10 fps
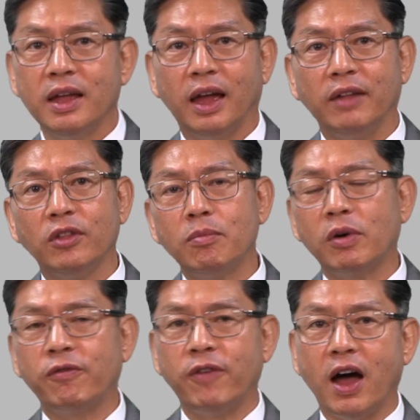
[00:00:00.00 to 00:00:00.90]
And
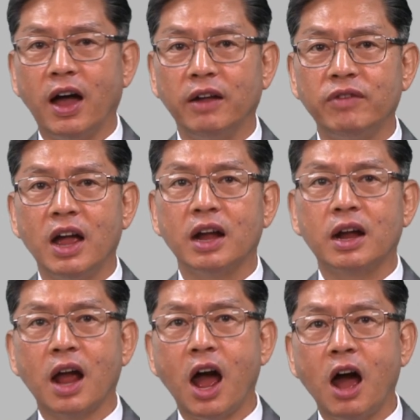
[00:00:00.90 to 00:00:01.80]
number 5,
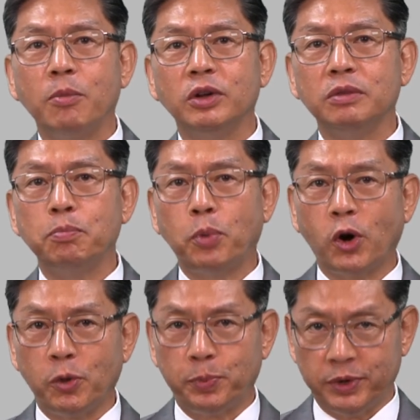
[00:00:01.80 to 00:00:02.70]
common
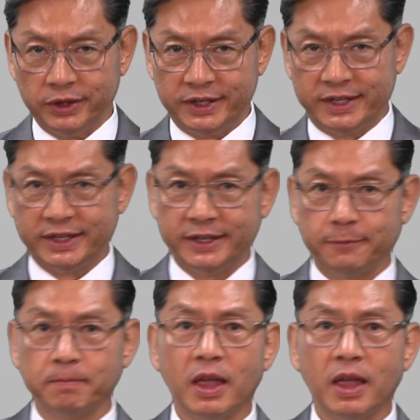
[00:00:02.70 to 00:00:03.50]
purpose.